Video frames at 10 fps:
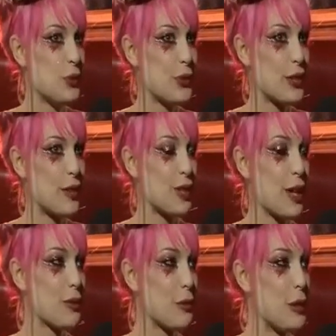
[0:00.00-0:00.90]

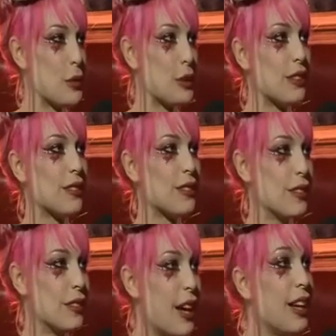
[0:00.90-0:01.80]
sometimes people would
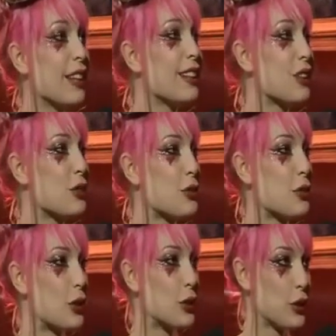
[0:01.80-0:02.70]
like
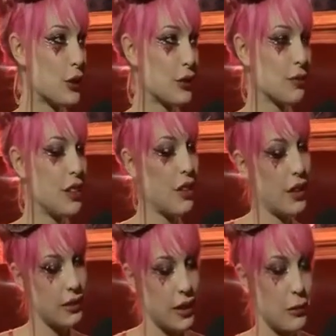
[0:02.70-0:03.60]
for,
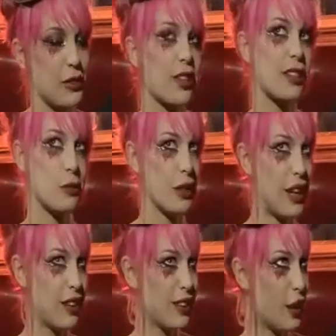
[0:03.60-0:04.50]
how labels like to put
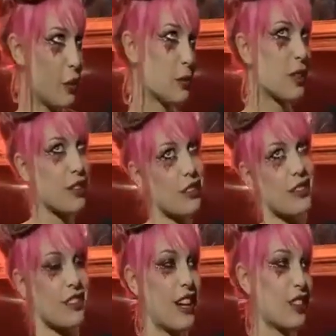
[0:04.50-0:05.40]
out albums on
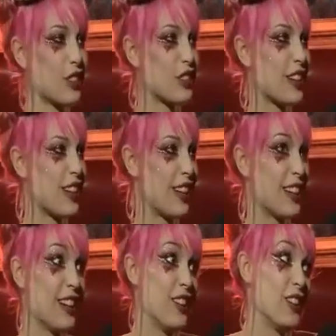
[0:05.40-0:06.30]
certain schedules, and I
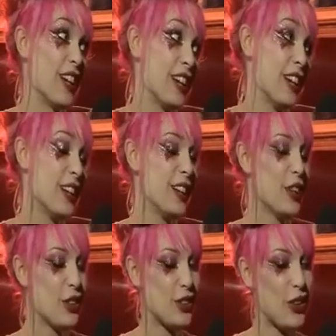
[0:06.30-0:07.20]
kind of don't care.
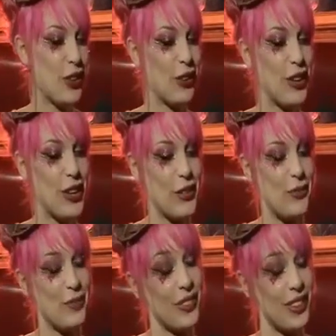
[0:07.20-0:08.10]
So,
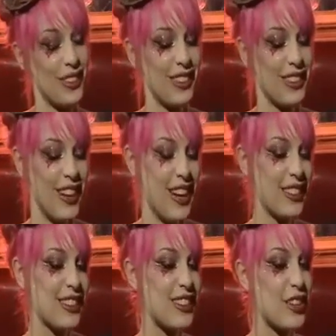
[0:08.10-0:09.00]
yeah,
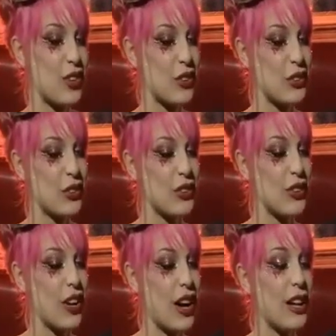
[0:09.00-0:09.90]
so
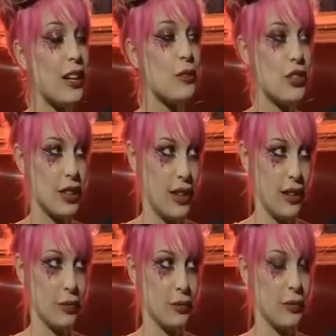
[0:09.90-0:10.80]
I am doing
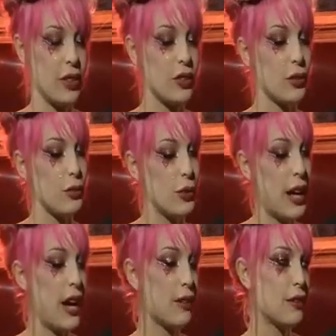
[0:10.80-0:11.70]
that. We
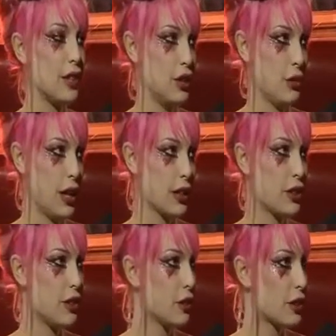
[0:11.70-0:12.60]
have the new record. Do
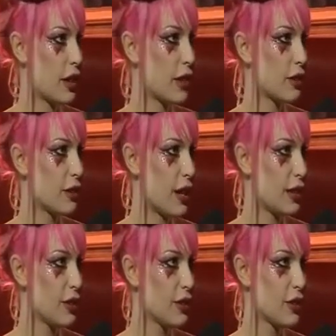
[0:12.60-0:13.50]
you know what the title of that
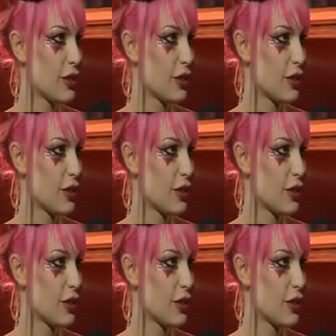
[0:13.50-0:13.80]
is?